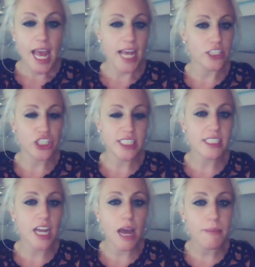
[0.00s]
and
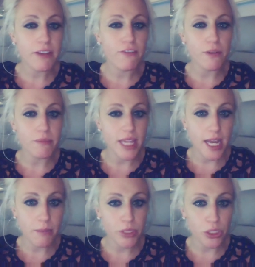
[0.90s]
just coming from
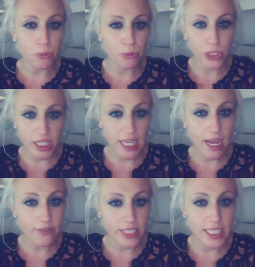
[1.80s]
them, you really
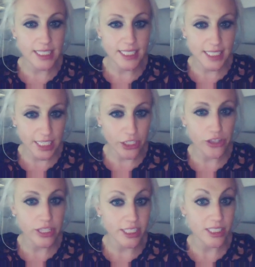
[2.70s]
have to consider
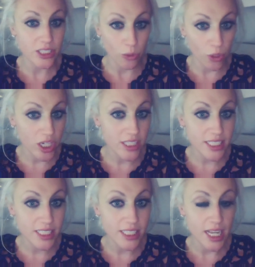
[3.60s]
the
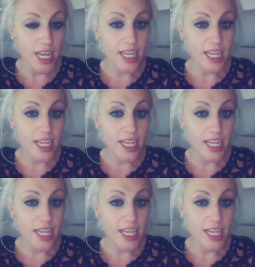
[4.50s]
source,